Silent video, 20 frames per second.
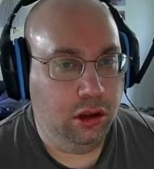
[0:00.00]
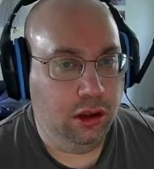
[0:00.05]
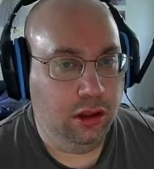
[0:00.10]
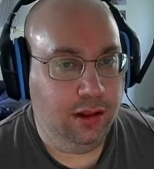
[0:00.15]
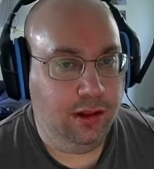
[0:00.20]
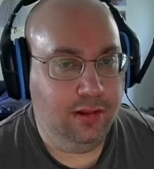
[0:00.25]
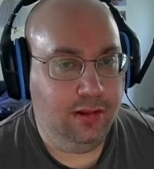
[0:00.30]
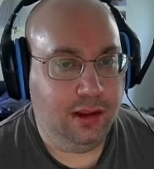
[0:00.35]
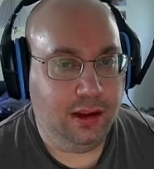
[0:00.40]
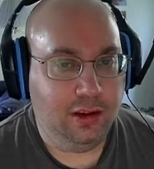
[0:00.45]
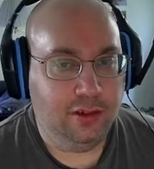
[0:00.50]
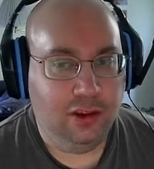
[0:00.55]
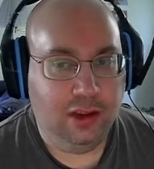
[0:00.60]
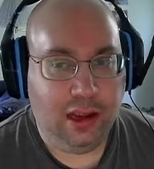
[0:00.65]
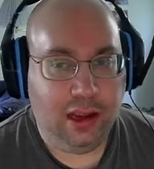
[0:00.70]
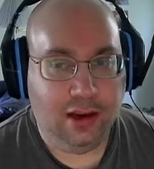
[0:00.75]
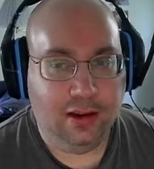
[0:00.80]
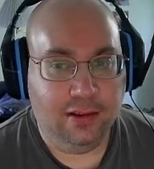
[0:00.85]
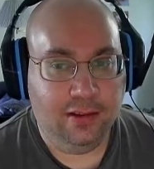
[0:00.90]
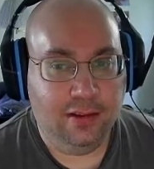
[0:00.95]
Let's actually
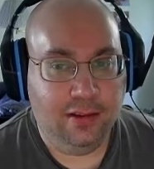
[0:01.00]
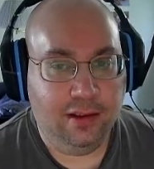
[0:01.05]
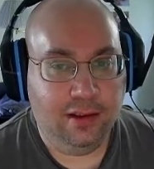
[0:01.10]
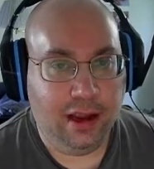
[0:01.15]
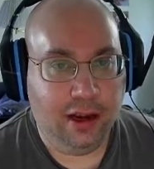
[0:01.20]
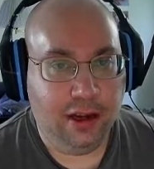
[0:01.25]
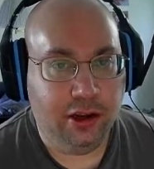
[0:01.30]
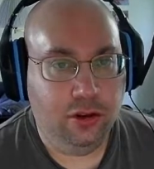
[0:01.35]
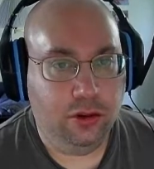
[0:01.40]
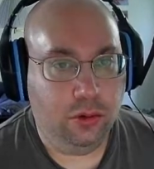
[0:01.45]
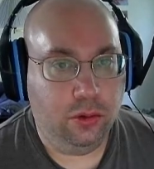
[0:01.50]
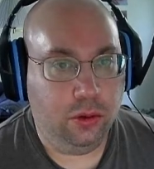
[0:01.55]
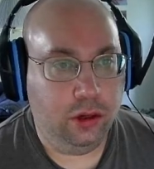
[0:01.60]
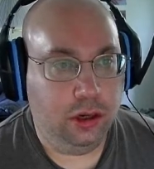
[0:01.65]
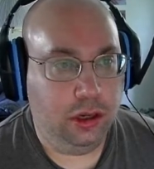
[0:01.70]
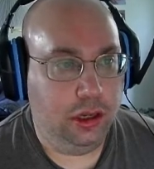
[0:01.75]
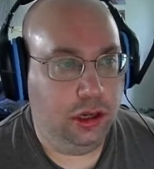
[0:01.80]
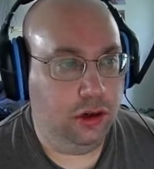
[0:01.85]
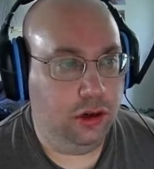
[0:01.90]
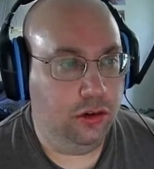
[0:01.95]
add a second door
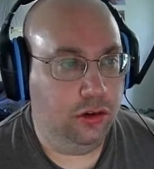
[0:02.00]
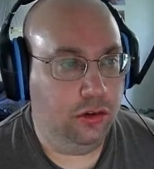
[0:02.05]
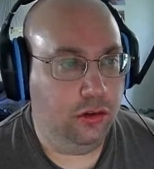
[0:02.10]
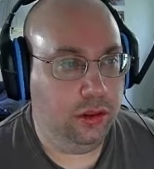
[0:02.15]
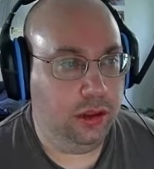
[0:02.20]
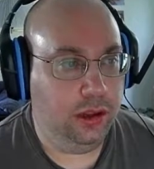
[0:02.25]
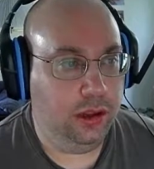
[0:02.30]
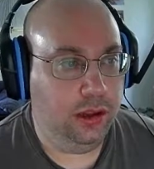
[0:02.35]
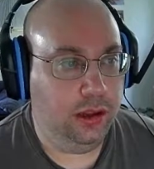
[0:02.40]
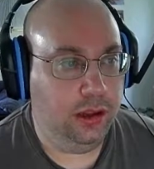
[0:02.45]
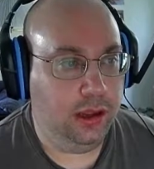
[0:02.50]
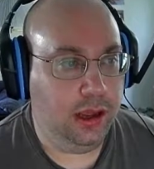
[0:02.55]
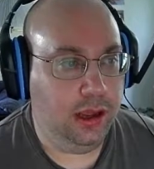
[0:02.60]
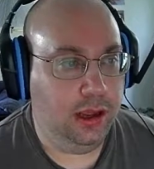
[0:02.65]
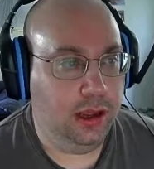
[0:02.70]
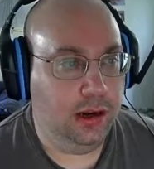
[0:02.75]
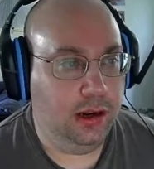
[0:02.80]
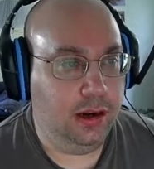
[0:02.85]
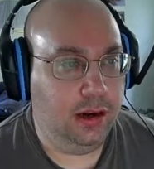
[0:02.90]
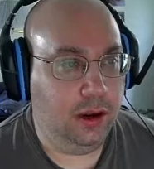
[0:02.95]
here so they can get
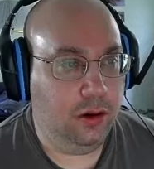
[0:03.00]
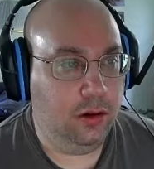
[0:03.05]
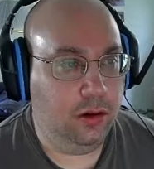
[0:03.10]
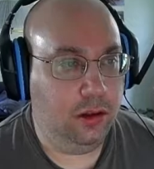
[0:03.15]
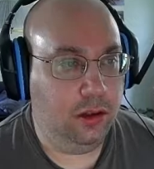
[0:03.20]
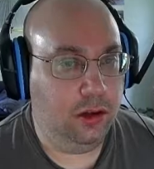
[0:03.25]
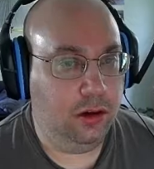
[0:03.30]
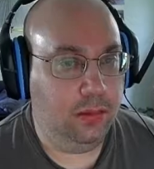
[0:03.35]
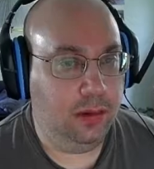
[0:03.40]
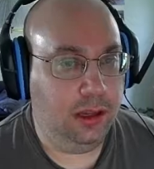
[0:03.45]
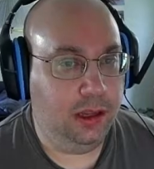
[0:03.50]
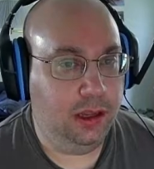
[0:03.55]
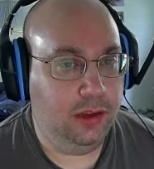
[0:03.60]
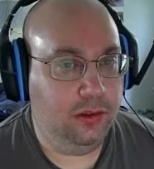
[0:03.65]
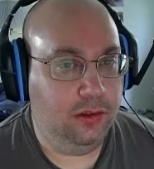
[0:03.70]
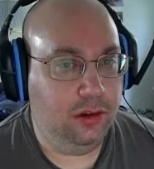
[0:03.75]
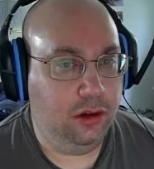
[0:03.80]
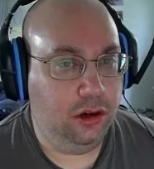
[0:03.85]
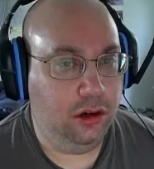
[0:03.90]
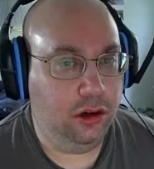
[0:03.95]
in and out a little bit
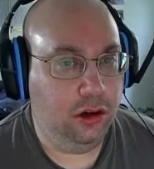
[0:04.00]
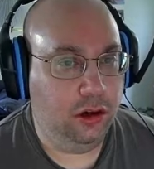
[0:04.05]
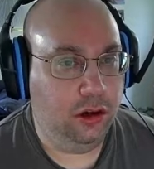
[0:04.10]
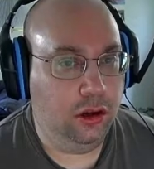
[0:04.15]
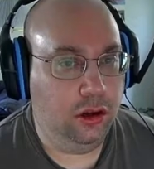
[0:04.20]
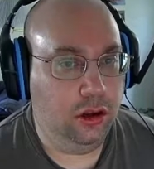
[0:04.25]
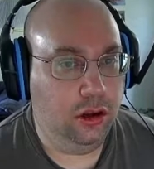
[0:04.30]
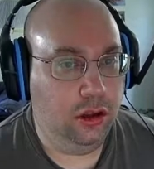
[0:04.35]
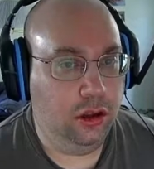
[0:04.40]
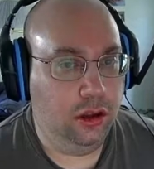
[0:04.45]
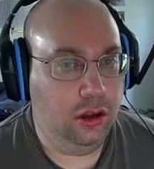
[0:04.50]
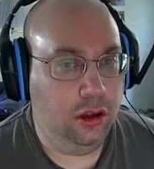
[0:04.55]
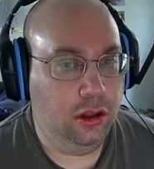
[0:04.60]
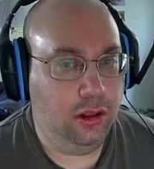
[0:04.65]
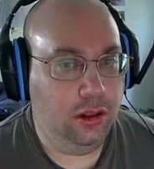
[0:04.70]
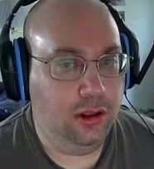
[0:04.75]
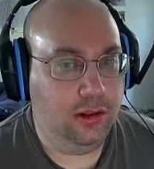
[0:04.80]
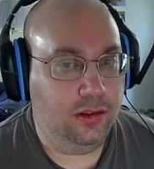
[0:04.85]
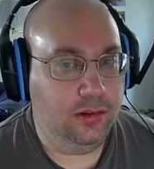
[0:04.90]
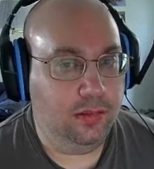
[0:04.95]
easier.
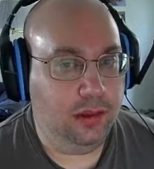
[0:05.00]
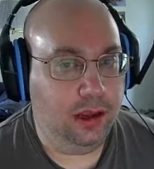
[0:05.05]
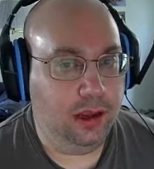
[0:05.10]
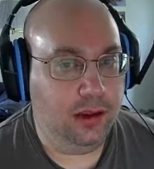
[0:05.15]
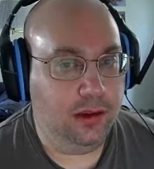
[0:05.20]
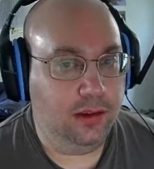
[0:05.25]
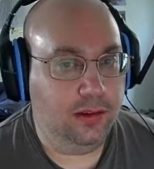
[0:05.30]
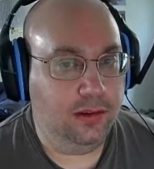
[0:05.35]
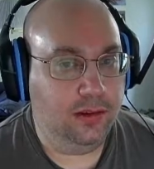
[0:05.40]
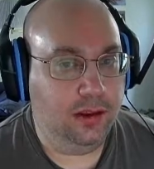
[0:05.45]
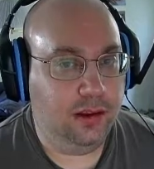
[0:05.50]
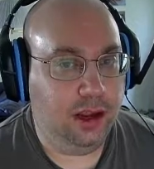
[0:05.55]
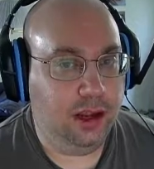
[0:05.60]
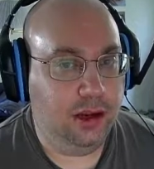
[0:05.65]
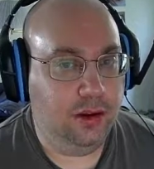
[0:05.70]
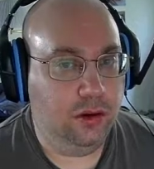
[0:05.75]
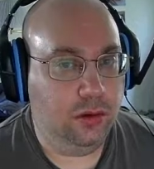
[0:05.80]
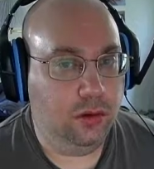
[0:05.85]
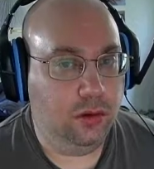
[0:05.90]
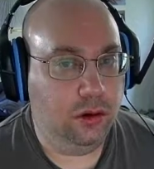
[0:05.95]
Let's make it a side
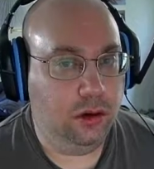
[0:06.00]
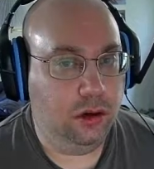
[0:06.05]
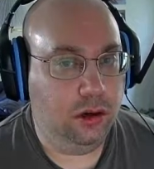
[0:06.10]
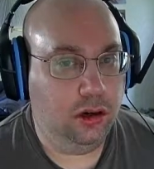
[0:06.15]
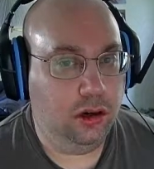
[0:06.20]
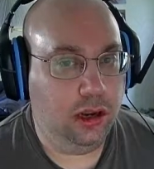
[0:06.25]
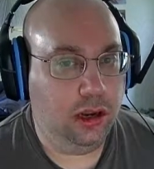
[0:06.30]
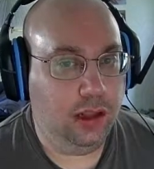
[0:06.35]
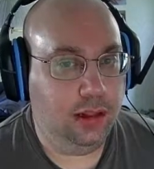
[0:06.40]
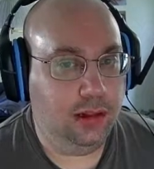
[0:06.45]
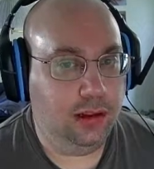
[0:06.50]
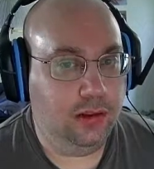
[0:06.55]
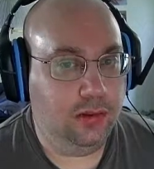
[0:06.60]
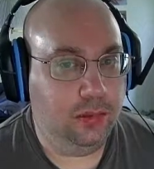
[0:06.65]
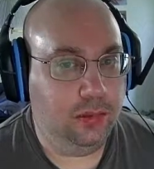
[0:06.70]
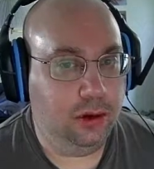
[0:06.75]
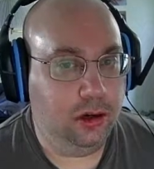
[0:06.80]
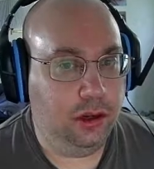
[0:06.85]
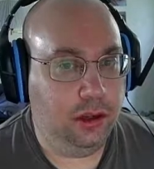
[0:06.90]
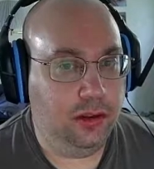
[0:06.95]
door, and let's
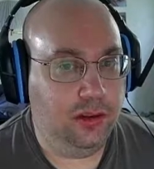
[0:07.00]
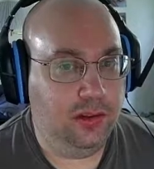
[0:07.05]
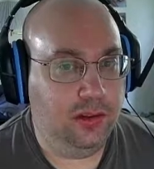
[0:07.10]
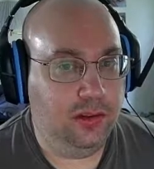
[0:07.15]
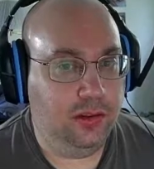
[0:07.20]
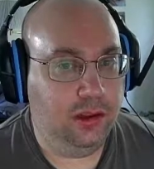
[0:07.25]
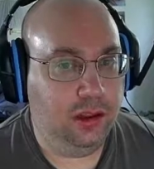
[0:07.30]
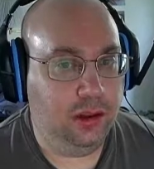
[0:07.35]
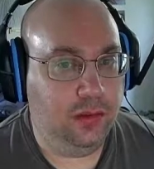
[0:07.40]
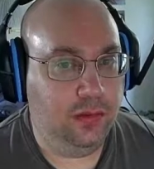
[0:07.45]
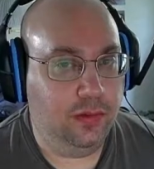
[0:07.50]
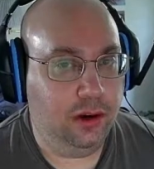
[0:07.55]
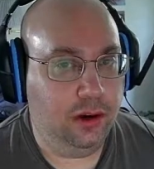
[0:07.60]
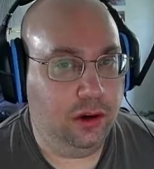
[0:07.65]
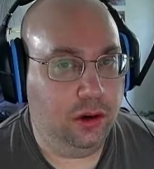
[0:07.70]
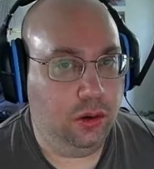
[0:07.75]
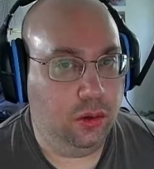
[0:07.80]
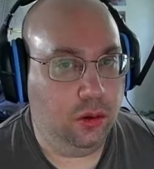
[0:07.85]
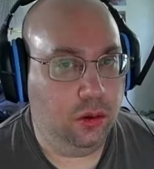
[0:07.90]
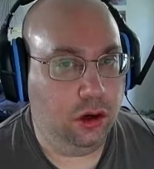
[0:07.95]
put it in the very
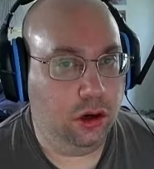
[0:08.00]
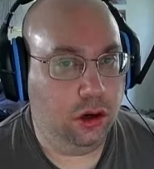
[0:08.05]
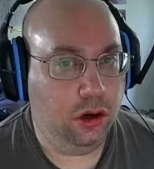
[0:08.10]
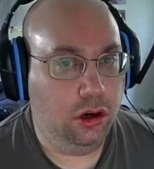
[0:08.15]
corner.